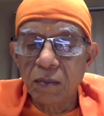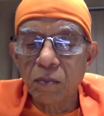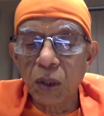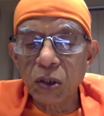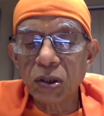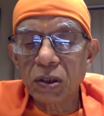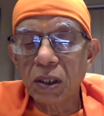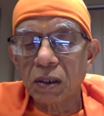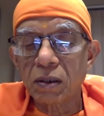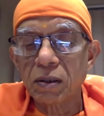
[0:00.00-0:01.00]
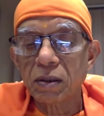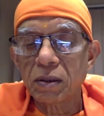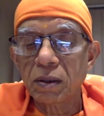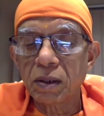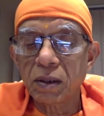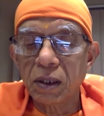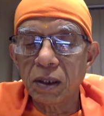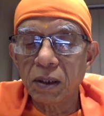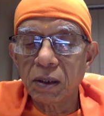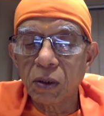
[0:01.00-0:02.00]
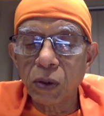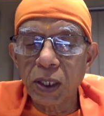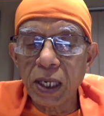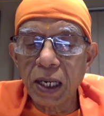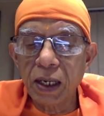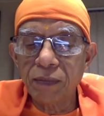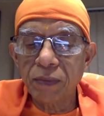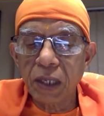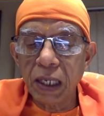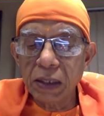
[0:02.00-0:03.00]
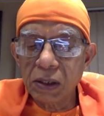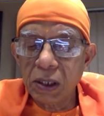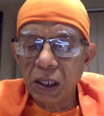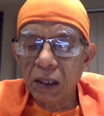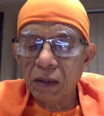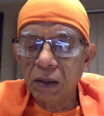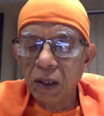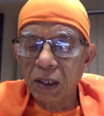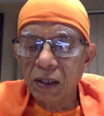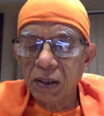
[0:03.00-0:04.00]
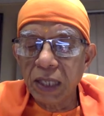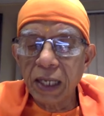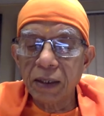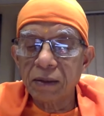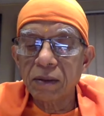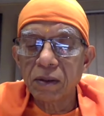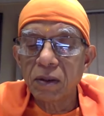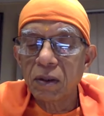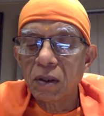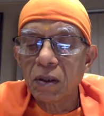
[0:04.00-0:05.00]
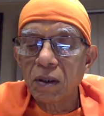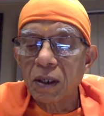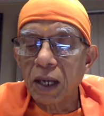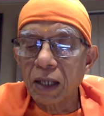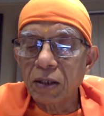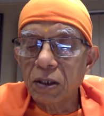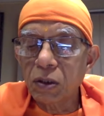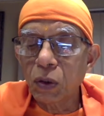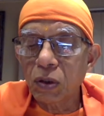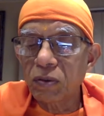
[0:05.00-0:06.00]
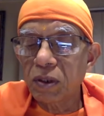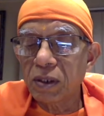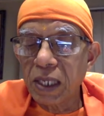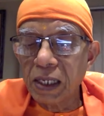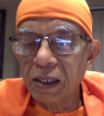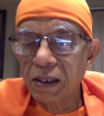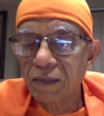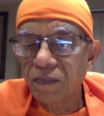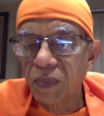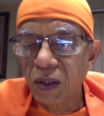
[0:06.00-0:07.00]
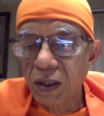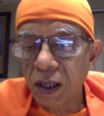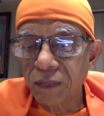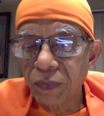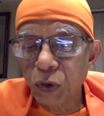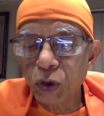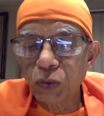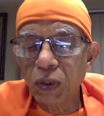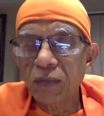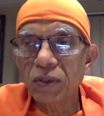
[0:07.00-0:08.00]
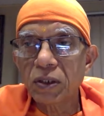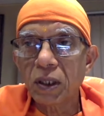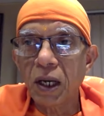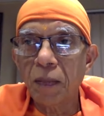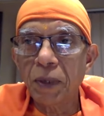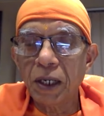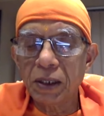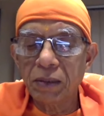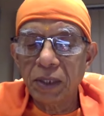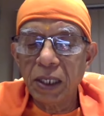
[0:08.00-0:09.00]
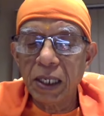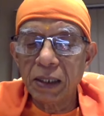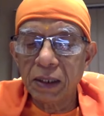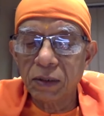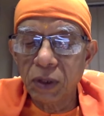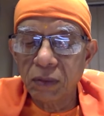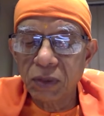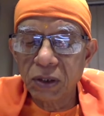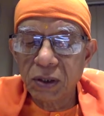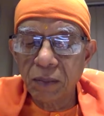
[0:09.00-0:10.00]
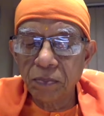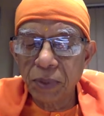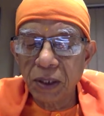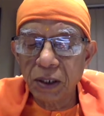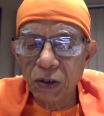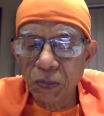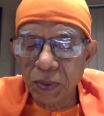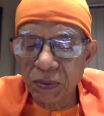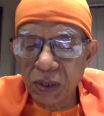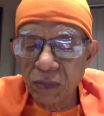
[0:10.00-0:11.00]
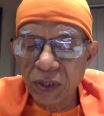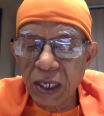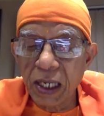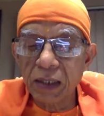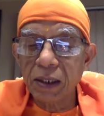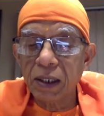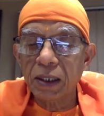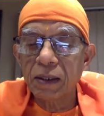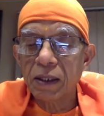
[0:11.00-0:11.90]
monster, the crocodile of asha or desire, catches hold of the neck of those who have this apata vairagya, who have this temporary superficial vairagya,